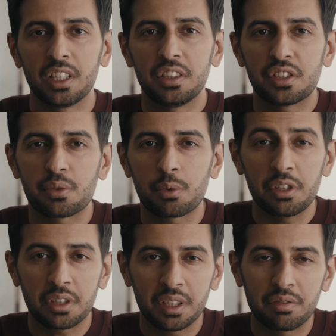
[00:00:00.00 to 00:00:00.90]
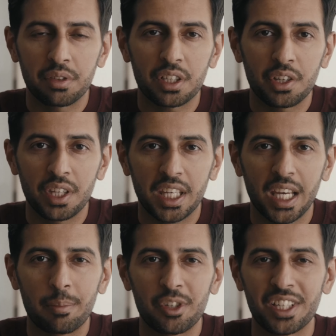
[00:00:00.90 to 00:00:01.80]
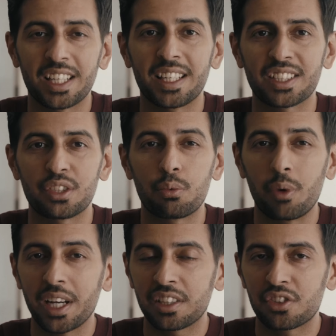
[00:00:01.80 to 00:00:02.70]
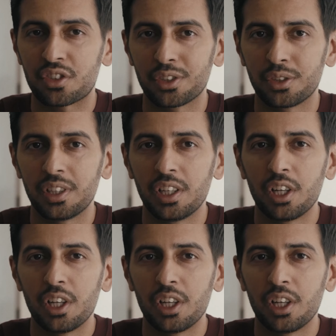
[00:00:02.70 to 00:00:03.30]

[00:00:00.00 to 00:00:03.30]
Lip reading: This is where you'll configure the camera to connect to RED control,